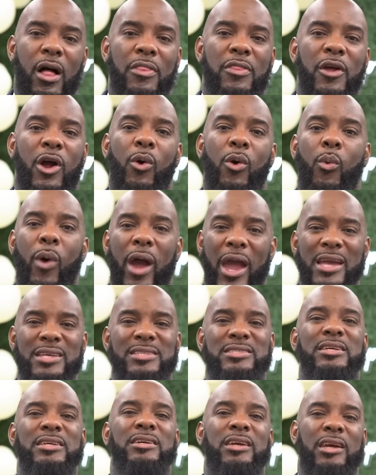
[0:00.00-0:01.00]
There are
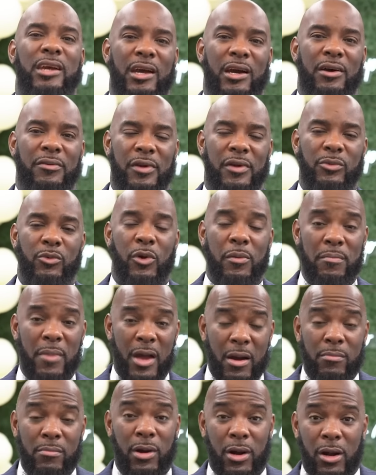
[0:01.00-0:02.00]
ways to give. And
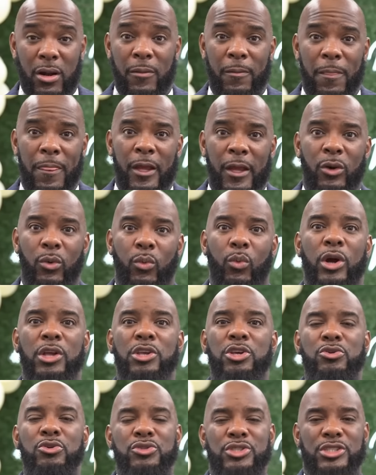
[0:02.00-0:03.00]
remember, when
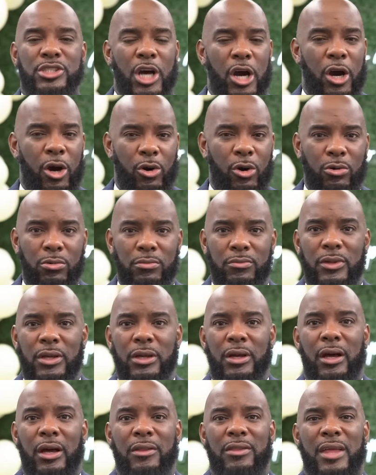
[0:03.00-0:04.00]
you sow,
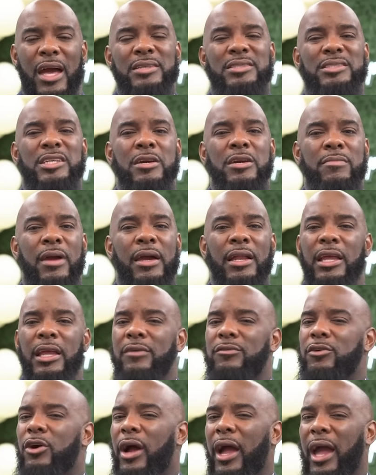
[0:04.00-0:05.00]
that seed may leave your